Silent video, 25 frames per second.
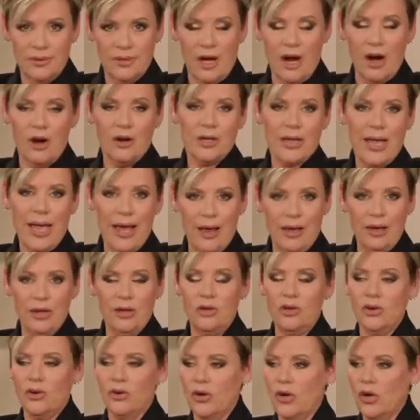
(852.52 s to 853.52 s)
our
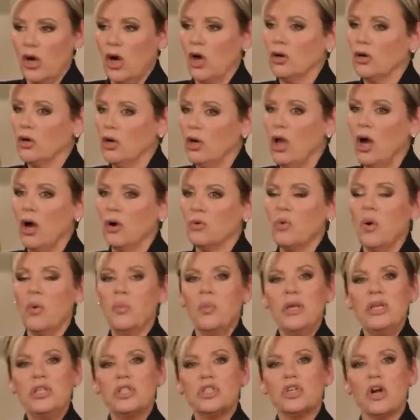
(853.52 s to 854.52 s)
calendar and our clock when
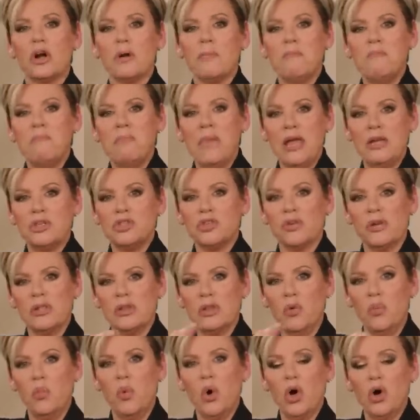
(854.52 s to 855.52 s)
we start measuring
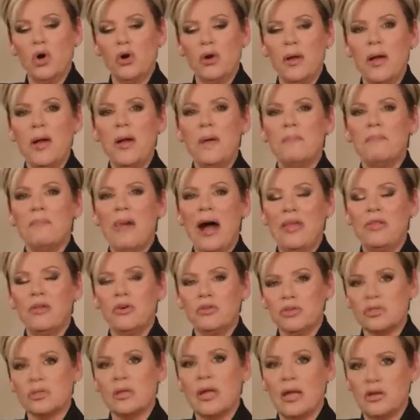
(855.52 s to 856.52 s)
the Word by
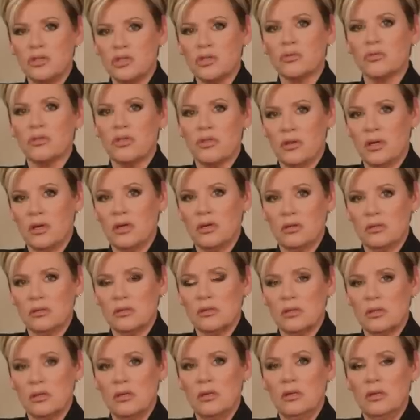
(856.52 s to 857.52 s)
those natural
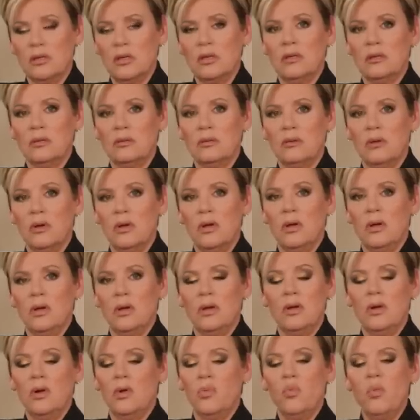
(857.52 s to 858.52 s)
things.
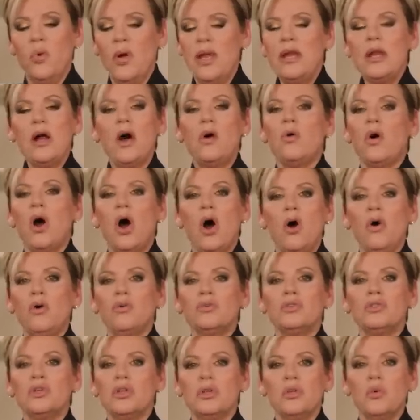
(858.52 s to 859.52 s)
We don't
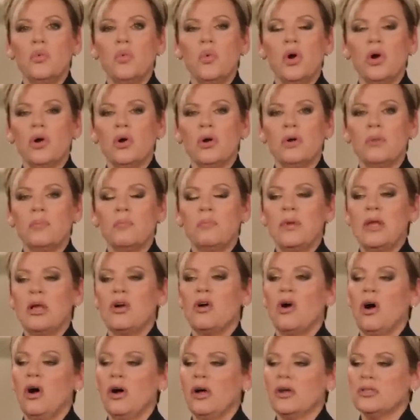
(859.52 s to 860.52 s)
hold to the Word
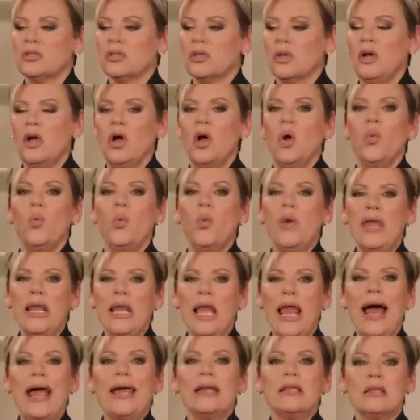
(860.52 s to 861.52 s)
because we
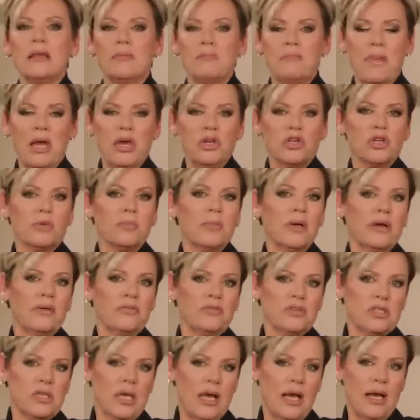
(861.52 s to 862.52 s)
like the measurement
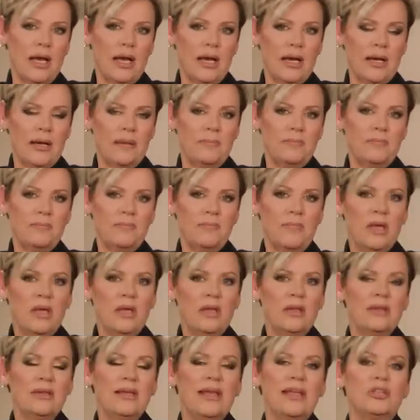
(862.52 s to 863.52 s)
of time
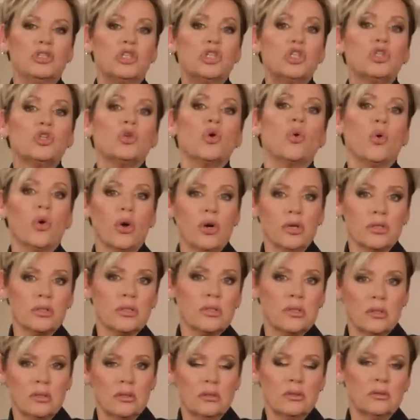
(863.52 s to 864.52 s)
is
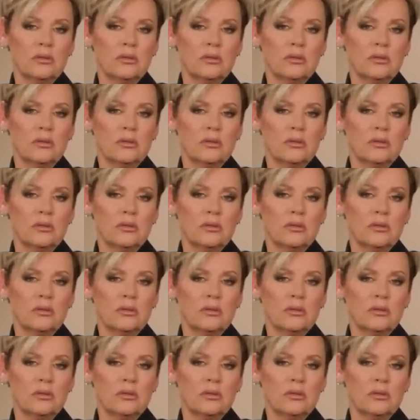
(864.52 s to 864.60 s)
short